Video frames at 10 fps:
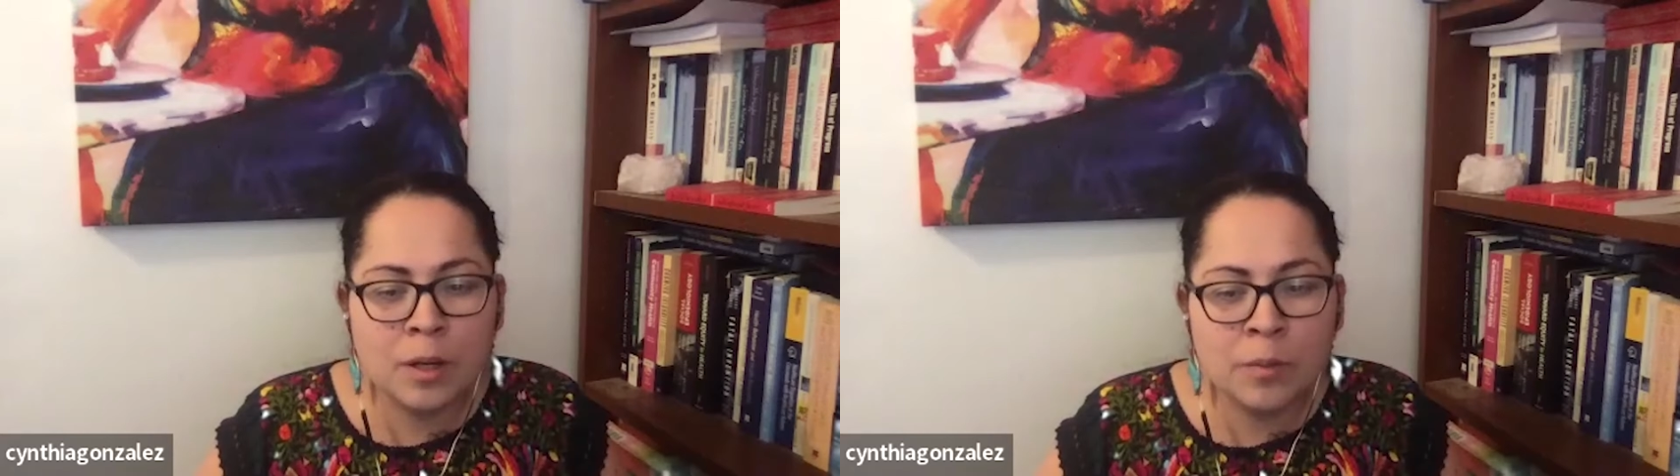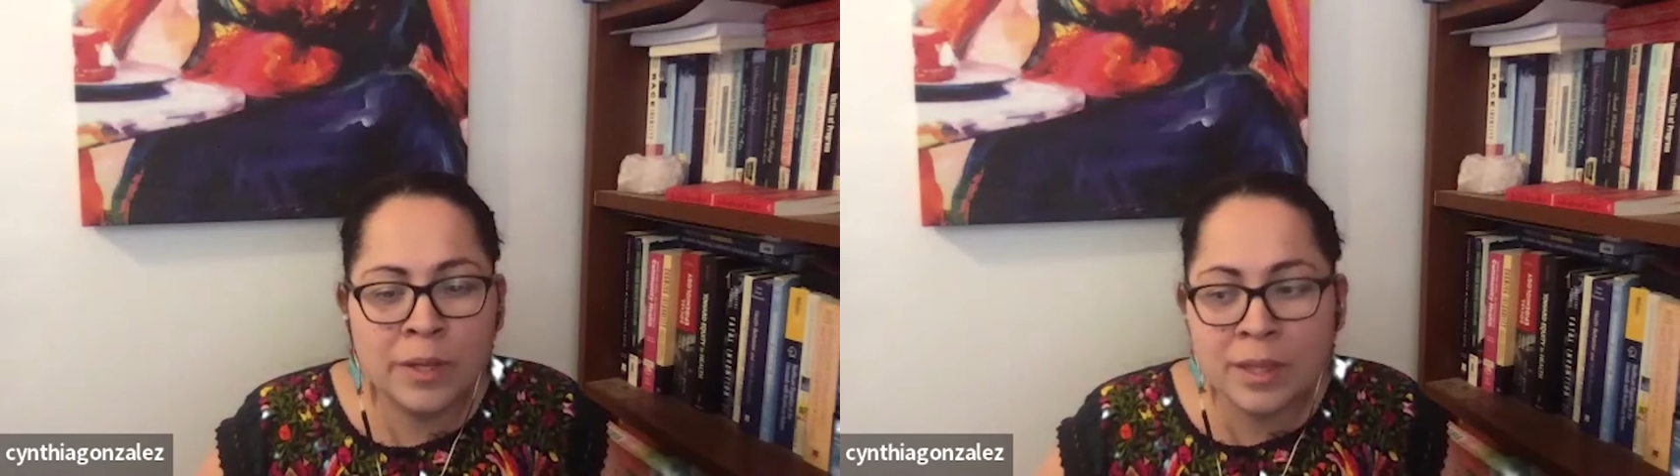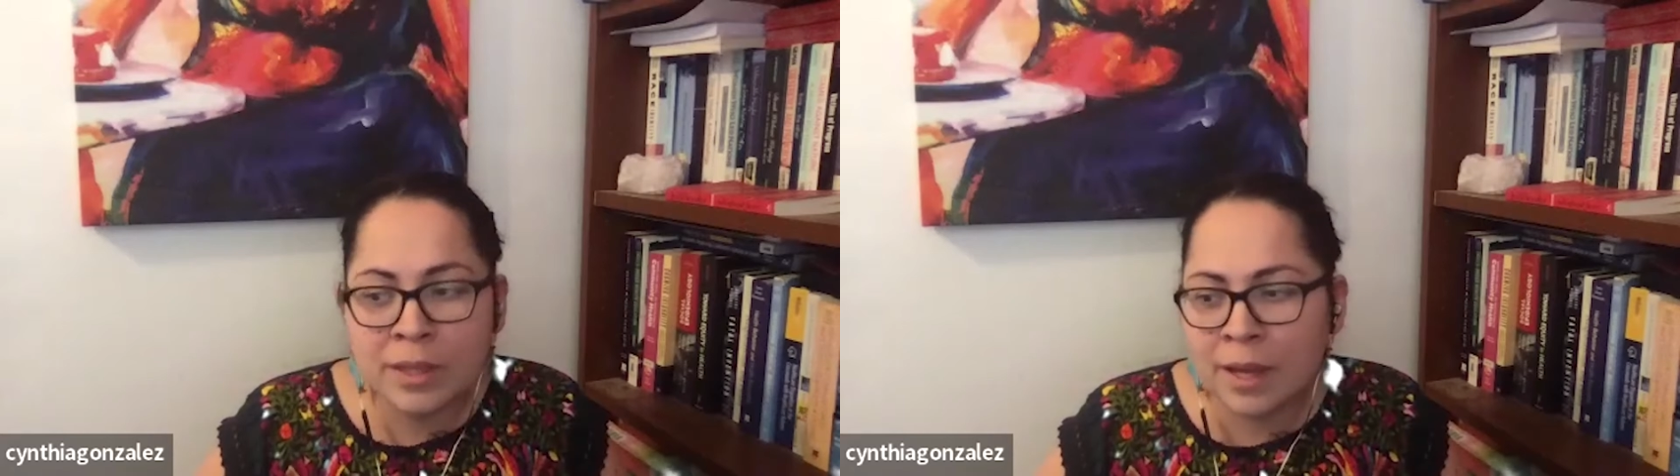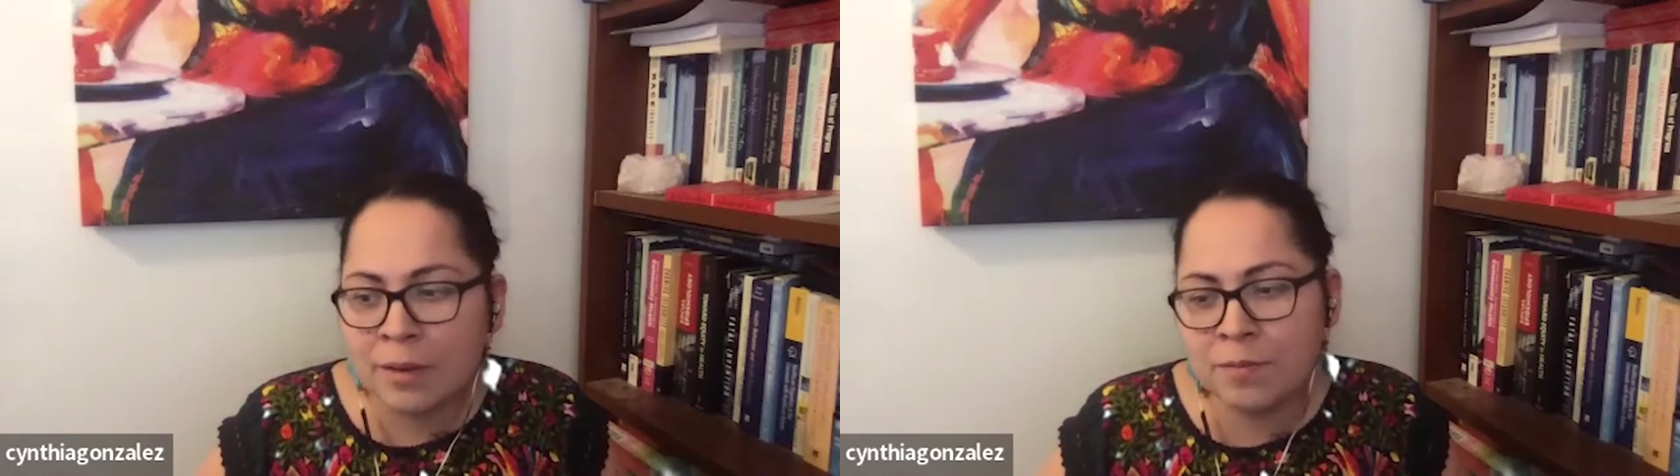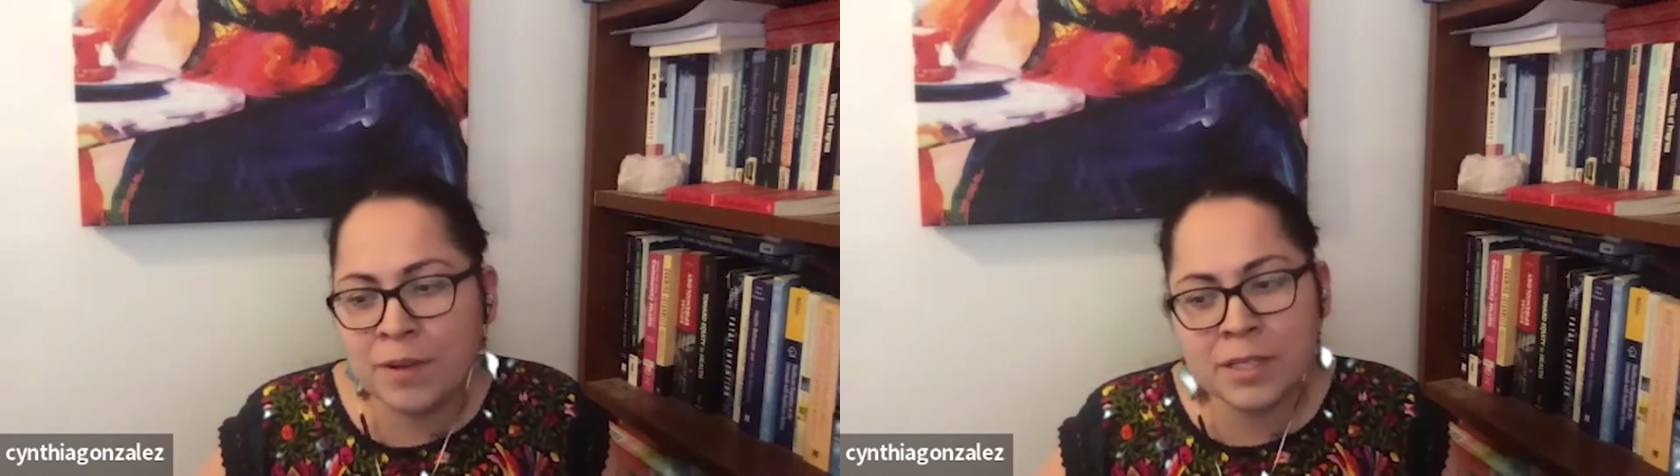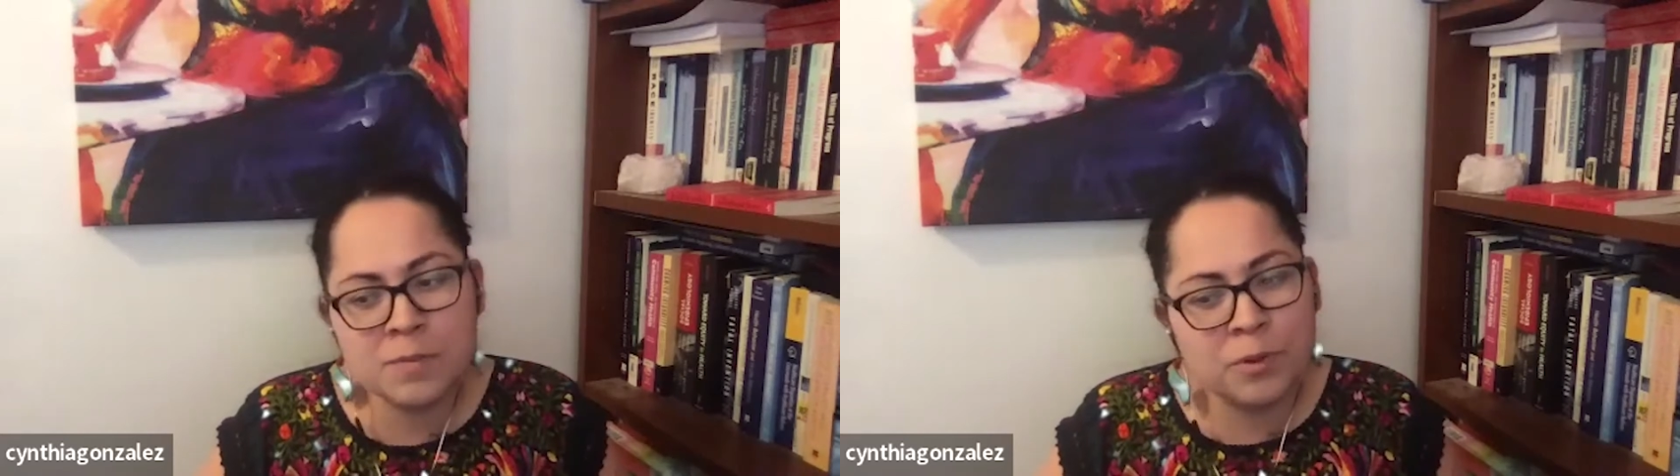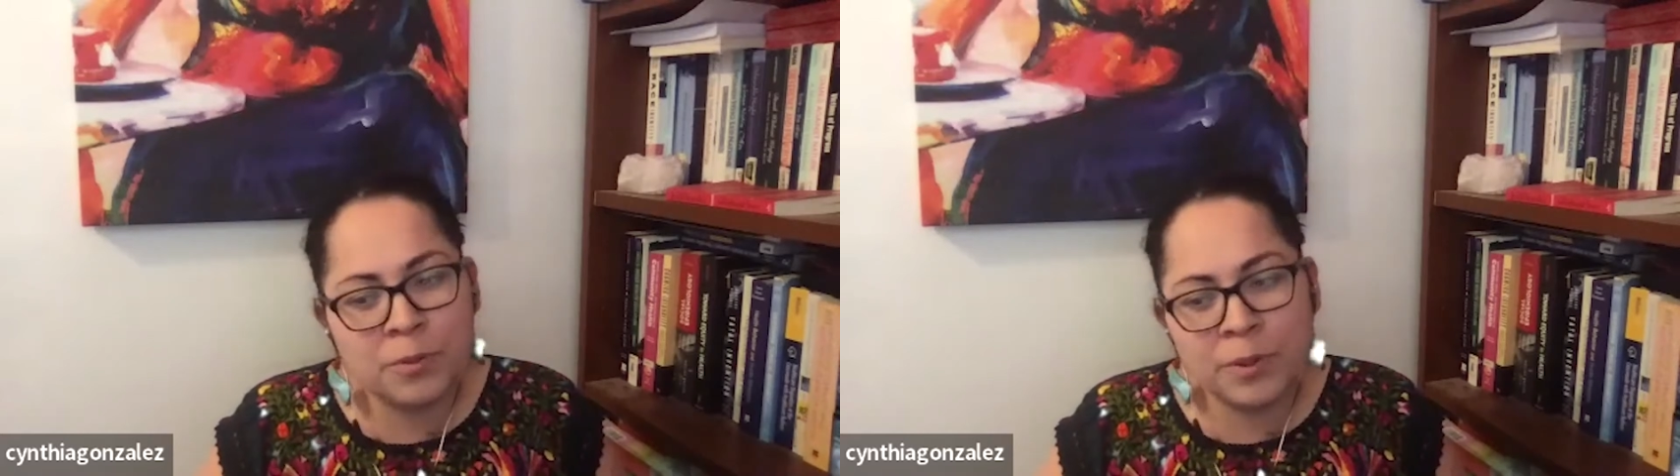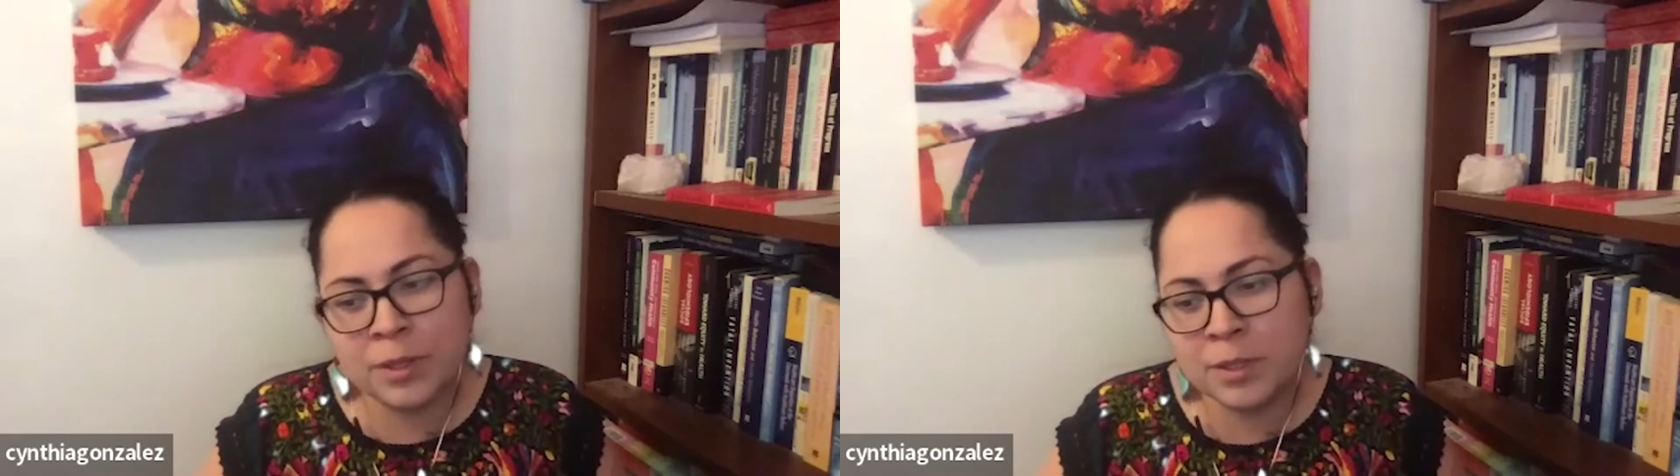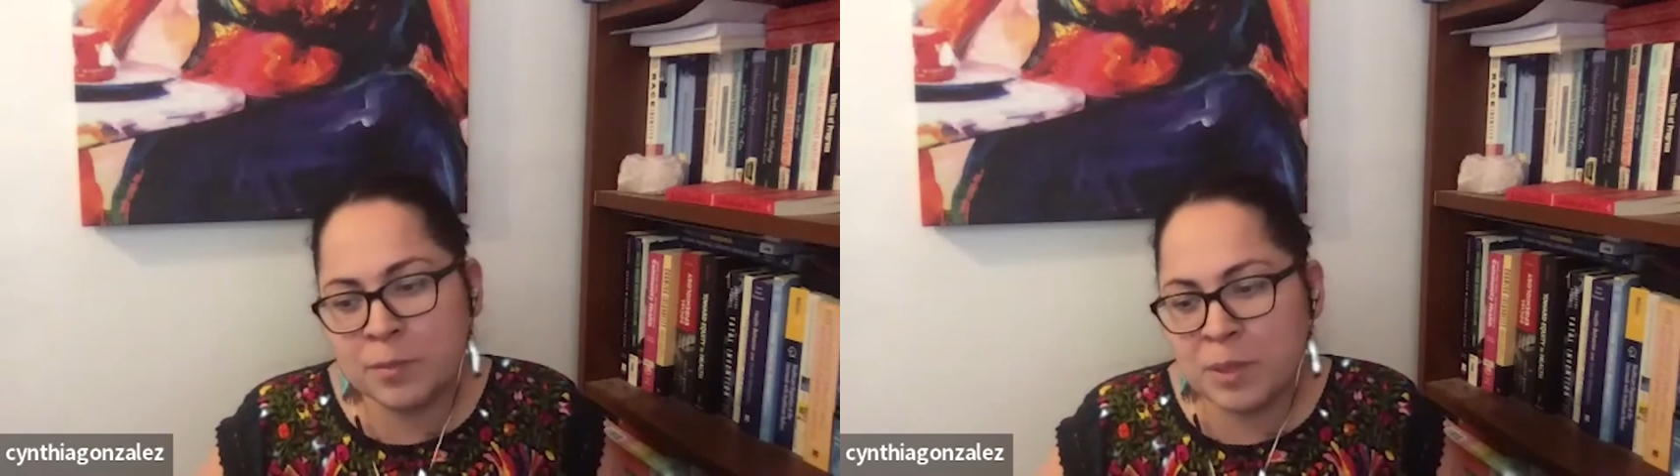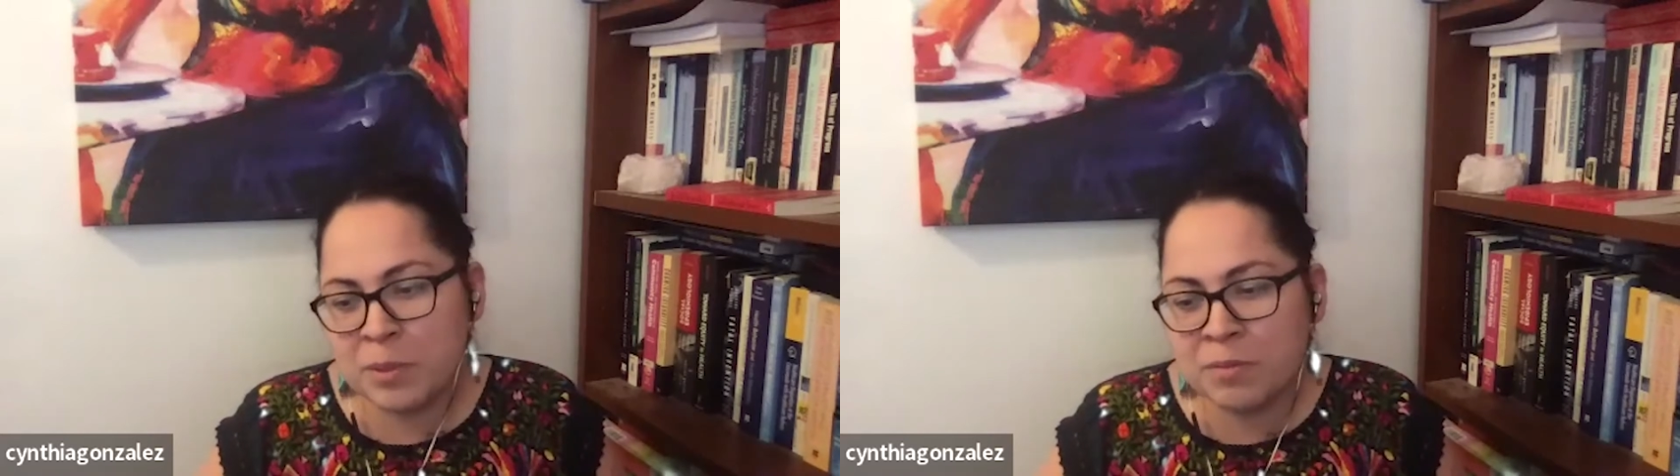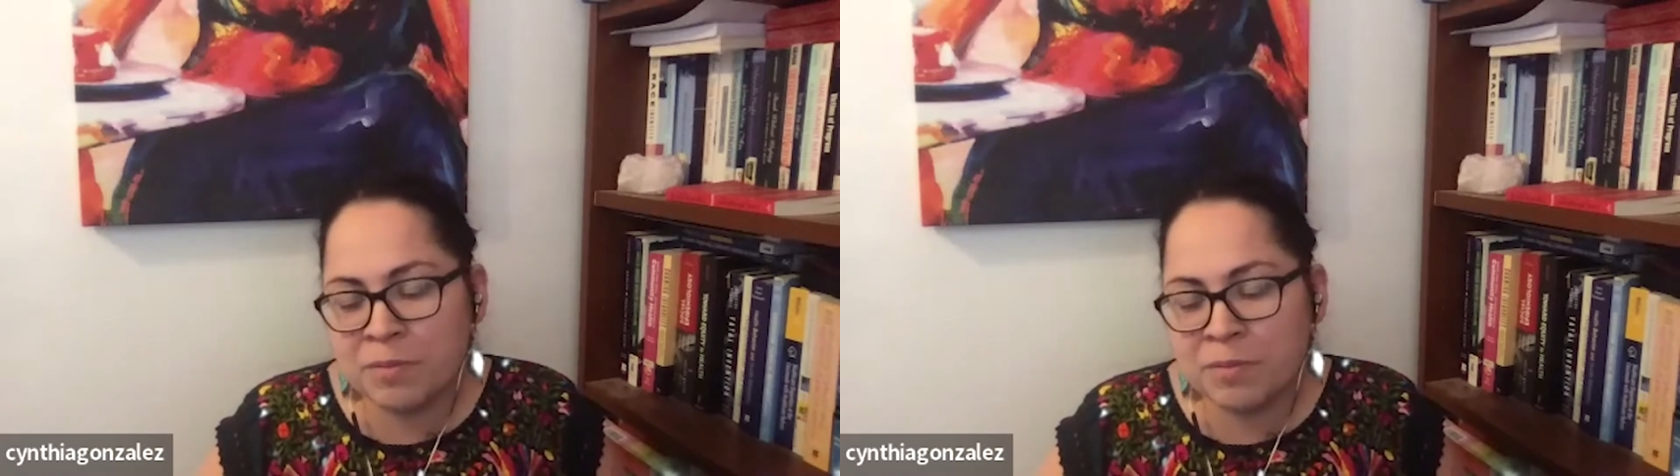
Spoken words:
With that, fast forward maybe